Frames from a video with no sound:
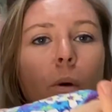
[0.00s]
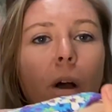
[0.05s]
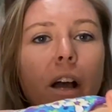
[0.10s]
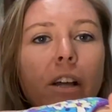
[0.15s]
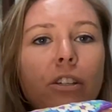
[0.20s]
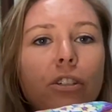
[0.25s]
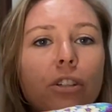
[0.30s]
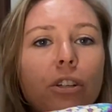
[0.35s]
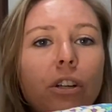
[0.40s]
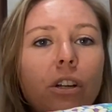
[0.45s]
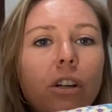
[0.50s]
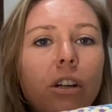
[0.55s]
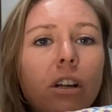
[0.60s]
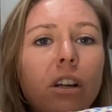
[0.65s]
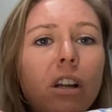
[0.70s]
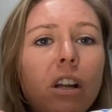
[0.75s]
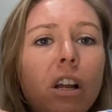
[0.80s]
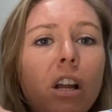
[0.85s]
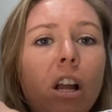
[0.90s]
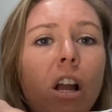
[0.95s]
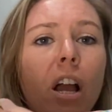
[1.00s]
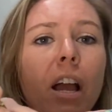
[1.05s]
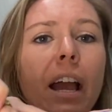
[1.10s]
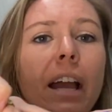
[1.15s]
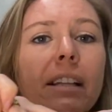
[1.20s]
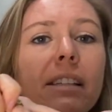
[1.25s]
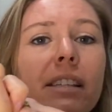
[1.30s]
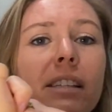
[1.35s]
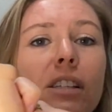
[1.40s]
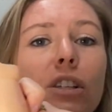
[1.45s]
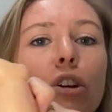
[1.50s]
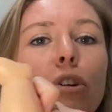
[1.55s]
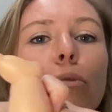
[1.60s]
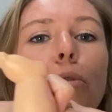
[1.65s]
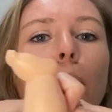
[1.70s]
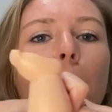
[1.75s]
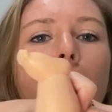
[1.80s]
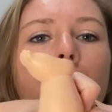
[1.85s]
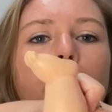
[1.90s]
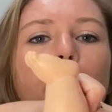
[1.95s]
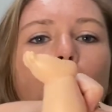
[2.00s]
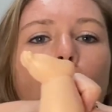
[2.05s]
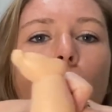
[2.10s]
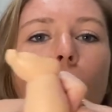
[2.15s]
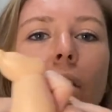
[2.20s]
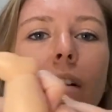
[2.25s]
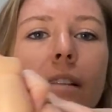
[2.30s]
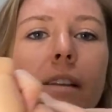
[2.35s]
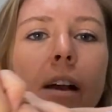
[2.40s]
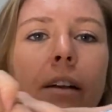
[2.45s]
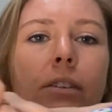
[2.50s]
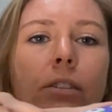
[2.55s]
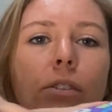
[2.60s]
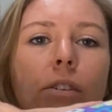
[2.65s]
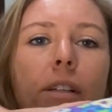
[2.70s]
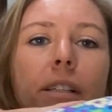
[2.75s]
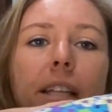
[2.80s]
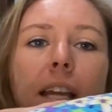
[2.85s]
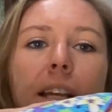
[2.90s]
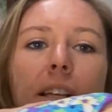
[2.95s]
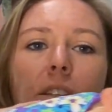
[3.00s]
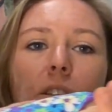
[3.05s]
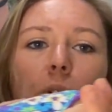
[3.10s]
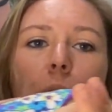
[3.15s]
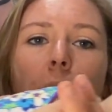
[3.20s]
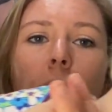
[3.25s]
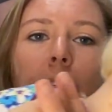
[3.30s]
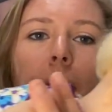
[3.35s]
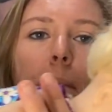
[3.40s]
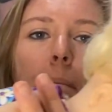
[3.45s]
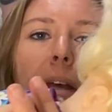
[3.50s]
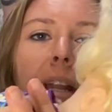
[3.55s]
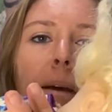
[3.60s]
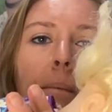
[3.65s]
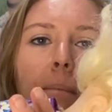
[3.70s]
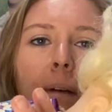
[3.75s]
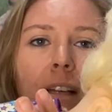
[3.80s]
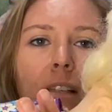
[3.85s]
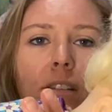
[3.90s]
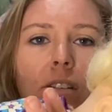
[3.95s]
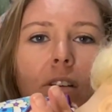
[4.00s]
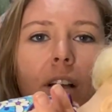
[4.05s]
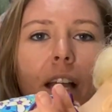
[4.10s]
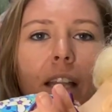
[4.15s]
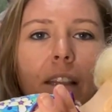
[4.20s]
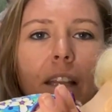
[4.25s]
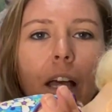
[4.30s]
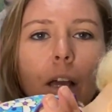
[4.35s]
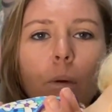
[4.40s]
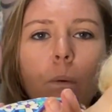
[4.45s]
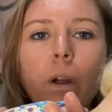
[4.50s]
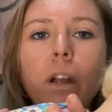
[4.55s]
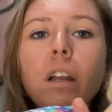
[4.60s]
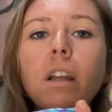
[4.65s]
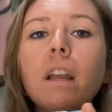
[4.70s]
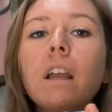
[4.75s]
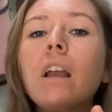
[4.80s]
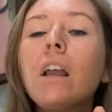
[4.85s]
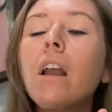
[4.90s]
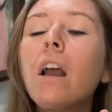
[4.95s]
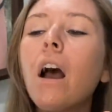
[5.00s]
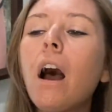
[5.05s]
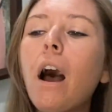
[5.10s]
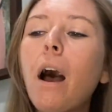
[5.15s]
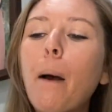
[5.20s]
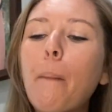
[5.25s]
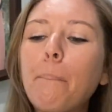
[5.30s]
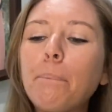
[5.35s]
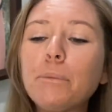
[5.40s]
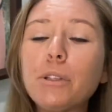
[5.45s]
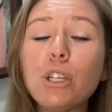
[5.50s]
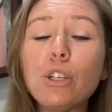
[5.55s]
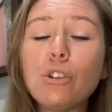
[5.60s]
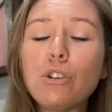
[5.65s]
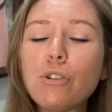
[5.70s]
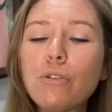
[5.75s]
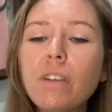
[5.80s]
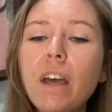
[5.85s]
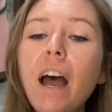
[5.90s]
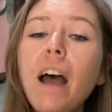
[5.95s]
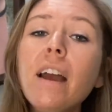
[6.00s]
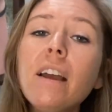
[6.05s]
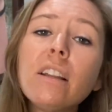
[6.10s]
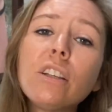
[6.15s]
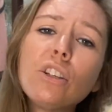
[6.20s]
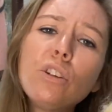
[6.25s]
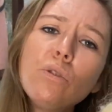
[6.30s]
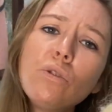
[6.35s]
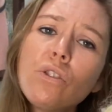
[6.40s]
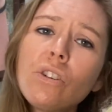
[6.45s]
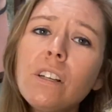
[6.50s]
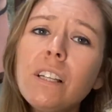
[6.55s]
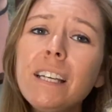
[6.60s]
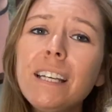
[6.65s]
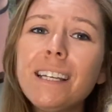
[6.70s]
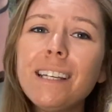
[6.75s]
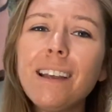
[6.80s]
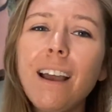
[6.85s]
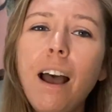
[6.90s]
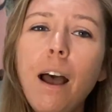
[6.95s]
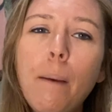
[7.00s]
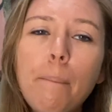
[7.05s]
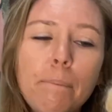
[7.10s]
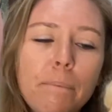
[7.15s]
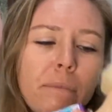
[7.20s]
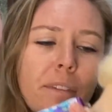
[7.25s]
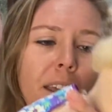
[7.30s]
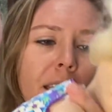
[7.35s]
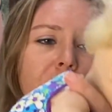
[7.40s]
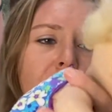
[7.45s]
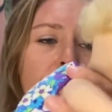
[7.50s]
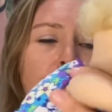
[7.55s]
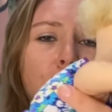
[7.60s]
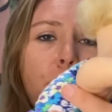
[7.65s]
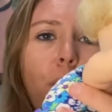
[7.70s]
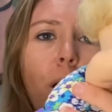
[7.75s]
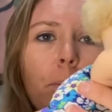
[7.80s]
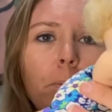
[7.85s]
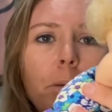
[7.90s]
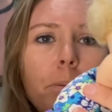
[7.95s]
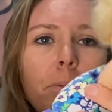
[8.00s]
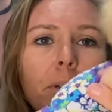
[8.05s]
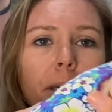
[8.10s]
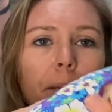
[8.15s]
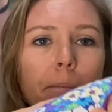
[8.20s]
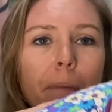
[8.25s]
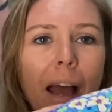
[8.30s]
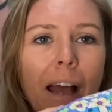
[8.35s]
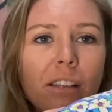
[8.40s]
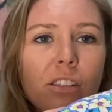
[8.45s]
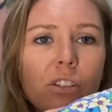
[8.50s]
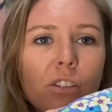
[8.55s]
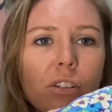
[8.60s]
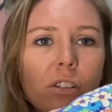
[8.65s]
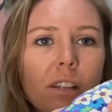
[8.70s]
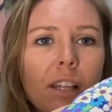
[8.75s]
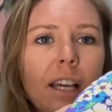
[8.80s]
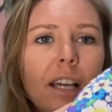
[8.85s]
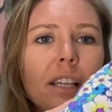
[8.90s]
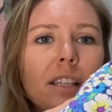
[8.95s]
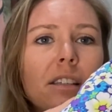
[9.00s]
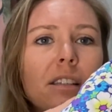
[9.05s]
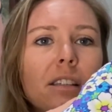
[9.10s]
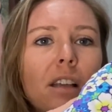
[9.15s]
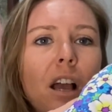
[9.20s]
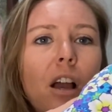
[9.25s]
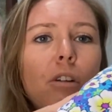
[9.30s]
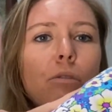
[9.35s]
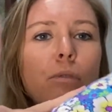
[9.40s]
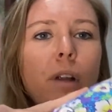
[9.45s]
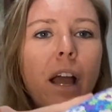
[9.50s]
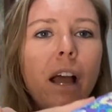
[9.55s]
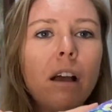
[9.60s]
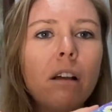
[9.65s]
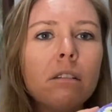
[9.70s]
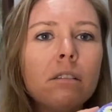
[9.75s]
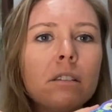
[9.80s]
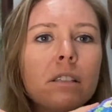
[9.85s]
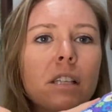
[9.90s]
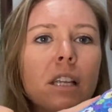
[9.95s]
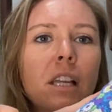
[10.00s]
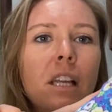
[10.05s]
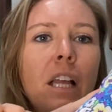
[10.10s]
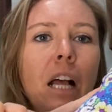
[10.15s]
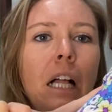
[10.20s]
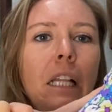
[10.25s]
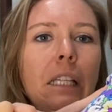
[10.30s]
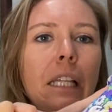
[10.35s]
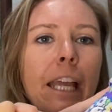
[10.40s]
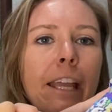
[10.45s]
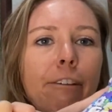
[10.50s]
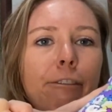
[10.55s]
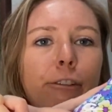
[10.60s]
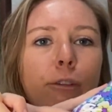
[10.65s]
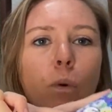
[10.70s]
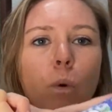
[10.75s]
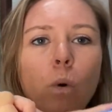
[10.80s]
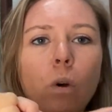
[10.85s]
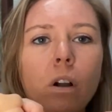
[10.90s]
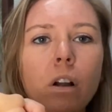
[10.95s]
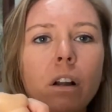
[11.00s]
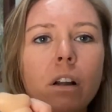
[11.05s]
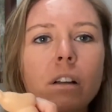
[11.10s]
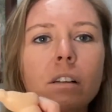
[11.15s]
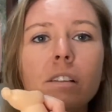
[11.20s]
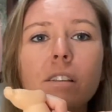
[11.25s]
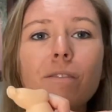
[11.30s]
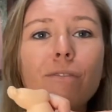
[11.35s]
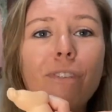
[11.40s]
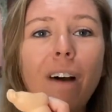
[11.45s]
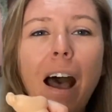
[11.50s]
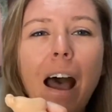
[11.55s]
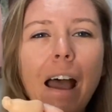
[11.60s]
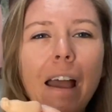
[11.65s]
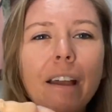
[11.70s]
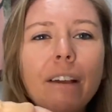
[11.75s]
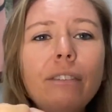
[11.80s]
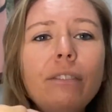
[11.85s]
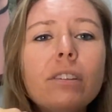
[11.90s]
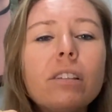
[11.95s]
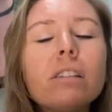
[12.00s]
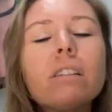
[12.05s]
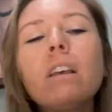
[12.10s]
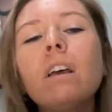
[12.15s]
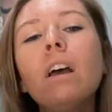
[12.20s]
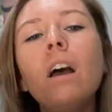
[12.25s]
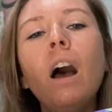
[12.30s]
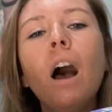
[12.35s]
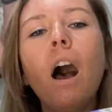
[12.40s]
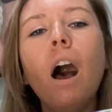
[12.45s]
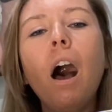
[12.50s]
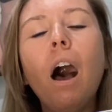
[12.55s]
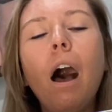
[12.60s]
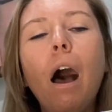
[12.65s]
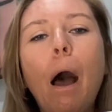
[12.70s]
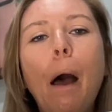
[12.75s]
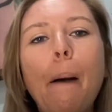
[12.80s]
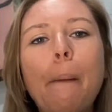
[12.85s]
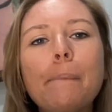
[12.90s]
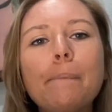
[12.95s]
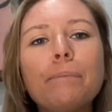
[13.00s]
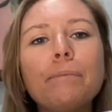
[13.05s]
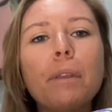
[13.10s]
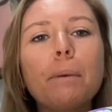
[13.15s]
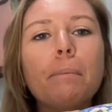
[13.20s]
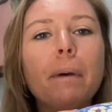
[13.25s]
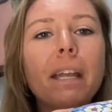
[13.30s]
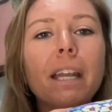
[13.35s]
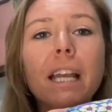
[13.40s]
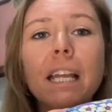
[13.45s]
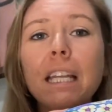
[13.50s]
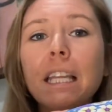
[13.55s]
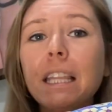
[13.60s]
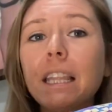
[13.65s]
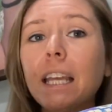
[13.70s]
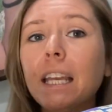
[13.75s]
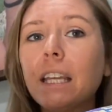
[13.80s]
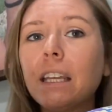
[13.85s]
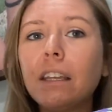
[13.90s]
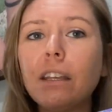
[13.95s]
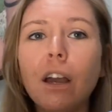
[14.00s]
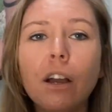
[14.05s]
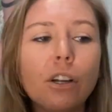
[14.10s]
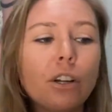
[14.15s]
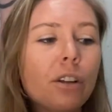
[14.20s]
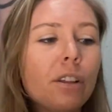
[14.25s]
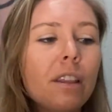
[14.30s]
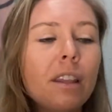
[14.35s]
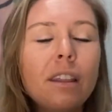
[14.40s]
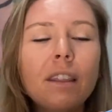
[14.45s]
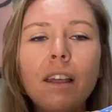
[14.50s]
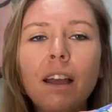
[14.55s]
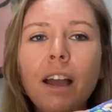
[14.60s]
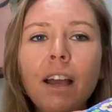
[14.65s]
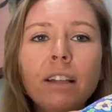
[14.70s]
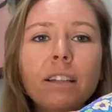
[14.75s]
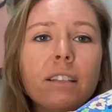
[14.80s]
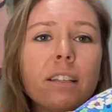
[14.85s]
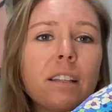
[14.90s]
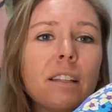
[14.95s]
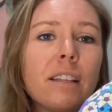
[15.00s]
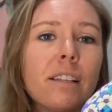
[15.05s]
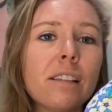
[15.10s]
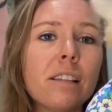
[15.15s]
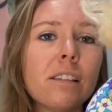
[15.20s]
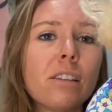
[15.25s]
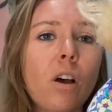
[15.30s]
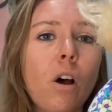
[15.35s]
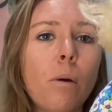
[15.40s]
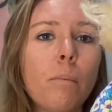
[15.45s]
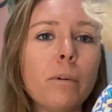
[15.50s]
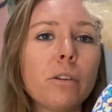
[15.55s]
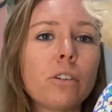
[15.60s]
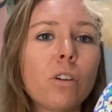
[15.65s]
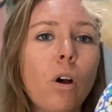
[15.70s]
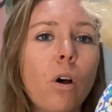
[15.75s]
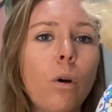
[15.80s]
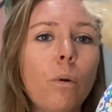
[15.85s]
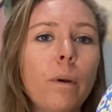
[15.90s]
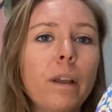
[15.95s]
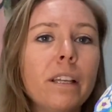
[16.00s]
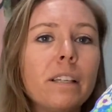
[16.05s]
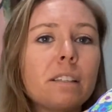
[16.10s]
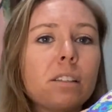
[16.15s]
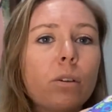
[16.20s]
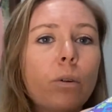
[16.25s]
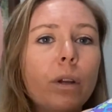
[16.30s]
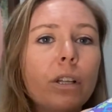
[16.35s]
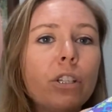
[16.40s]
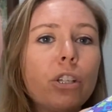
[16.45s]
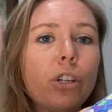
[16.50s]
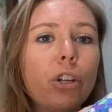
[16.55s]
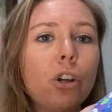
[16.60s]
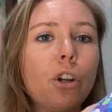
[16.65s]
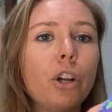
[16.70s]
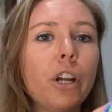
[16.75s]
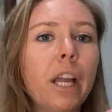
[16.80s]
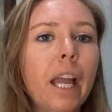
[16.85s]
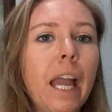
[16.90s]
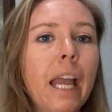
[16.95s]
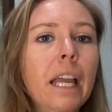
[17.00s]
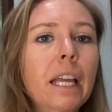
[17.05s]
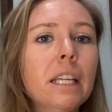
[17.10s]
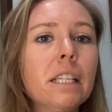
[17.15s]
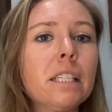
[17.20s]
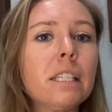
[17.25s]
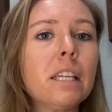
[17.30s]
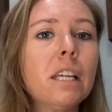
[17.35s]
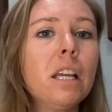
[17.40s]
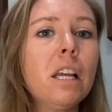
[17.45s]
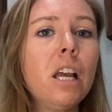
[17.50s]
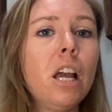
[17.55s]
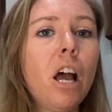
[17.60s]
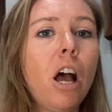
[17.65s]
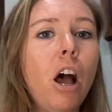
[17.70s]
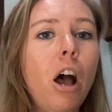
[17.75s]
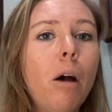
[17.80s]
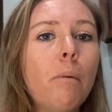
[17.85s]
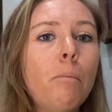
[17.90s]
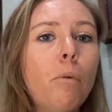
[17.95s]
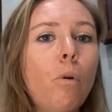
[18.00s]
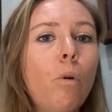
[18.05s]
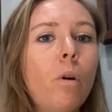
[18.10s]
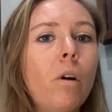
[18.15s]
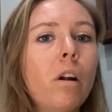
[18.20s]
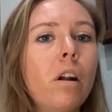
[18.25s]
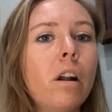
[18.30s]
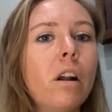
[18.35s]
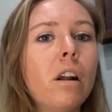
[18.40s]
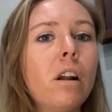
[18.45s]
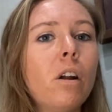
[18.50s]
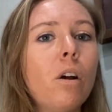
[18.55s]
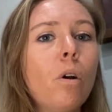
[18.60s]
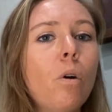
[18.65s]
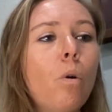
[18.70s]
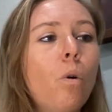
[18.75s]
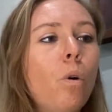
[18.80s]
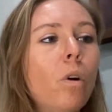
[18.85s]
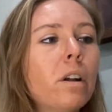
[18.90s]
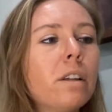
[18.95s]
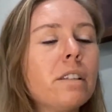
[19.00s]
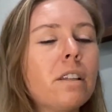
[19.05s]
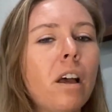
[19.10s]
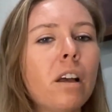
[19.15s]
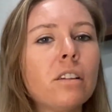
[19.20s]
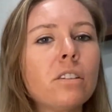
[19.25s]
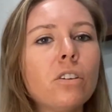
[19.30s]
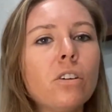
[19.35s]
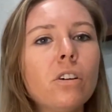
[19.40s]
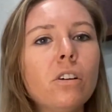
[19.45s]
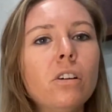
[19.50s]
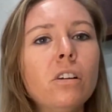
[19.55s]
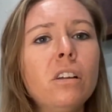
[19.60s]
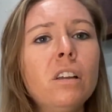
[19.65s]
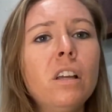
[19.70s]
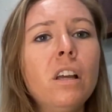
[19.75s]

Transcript: under and still remain horizontal. It takes quite a bit of muscle and leg work to do that. Usually they could probably master this around late 4s, 5s, but anything younger than that, this is almost always going to create a more vertical